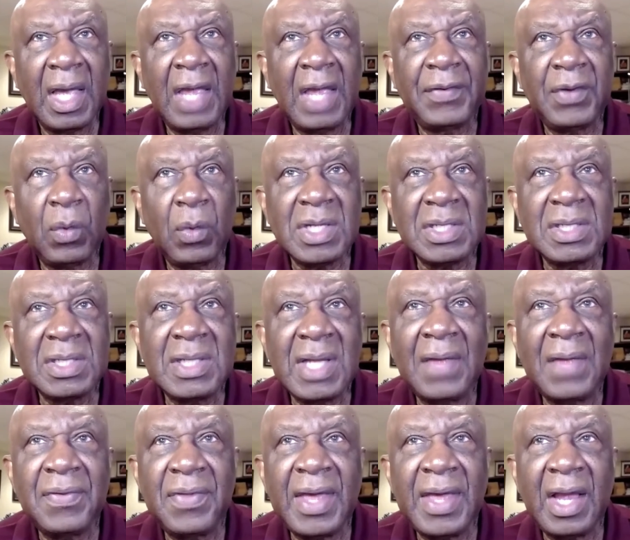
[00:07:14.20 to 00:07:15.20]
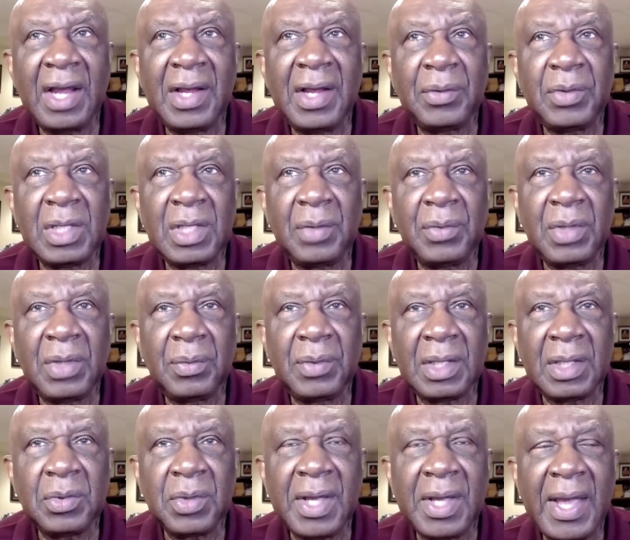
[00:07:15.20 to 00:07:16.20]
If it was not there,
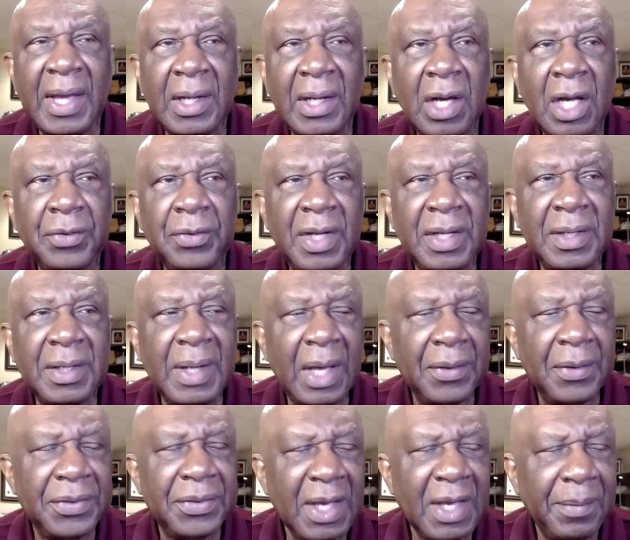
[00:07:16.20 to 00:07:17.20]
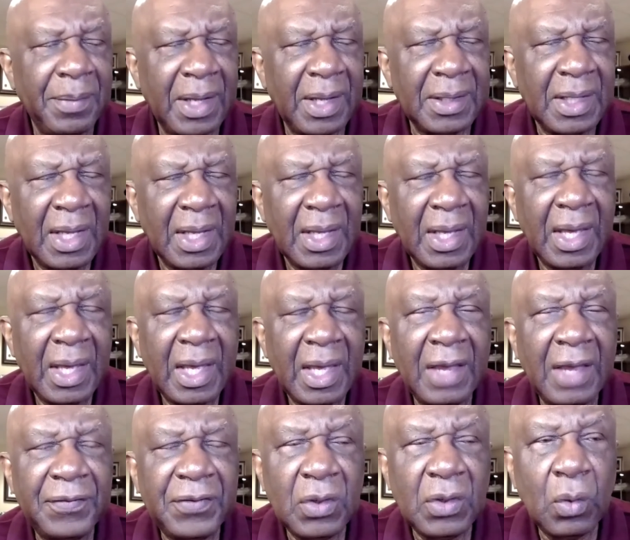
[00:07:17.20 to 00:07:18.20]
you can't utter it. Now, think about,
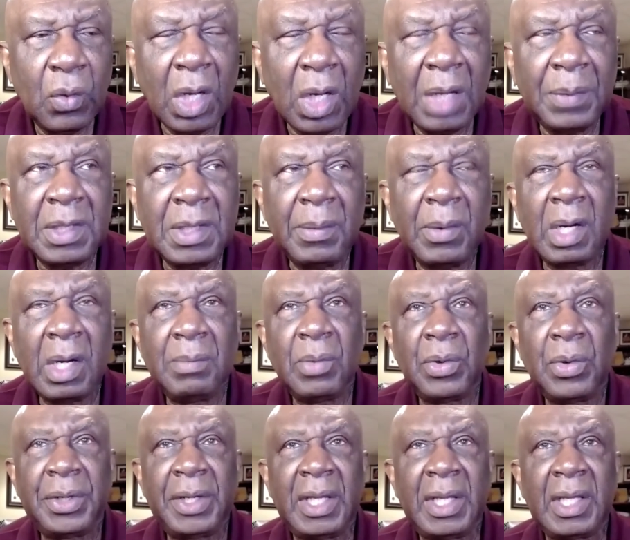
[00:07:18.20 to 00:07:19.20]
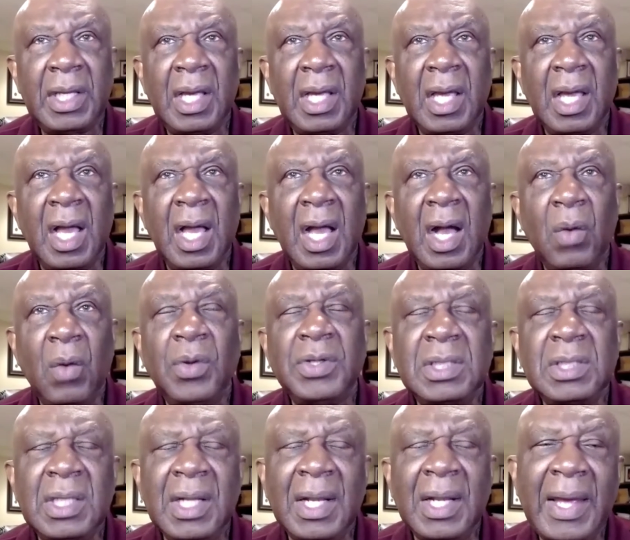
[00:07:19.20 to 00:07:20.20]
if you woke up tomorrow morning,
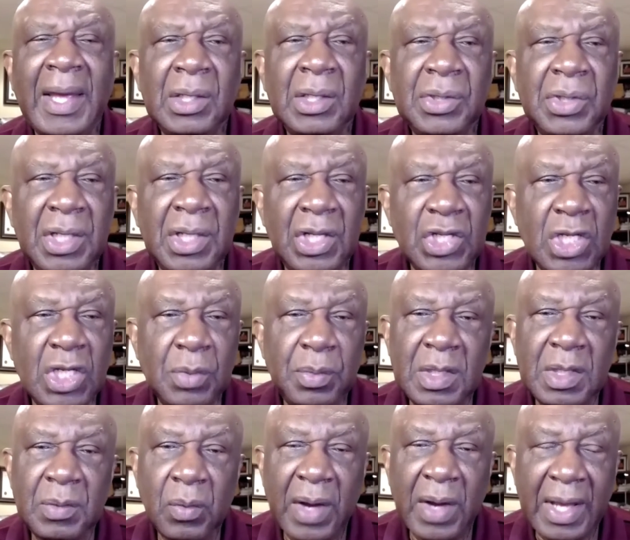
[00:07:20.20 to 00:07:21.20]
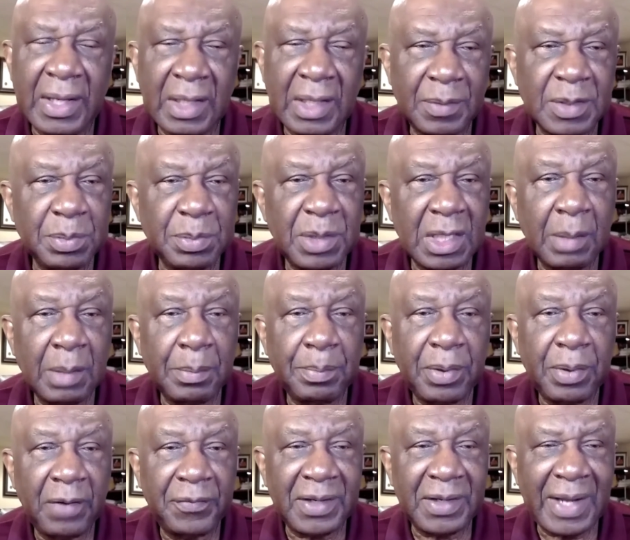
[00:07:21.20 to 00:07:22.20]
what's the likelihood that you would wind up speaking
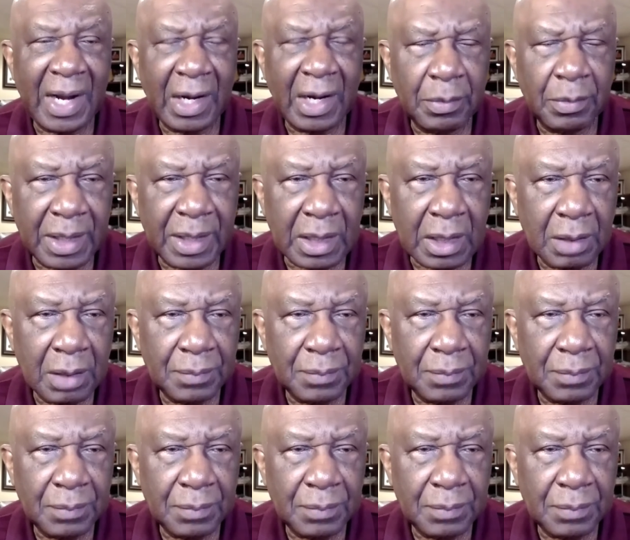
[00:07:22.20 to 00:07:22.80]
perfect Arabic?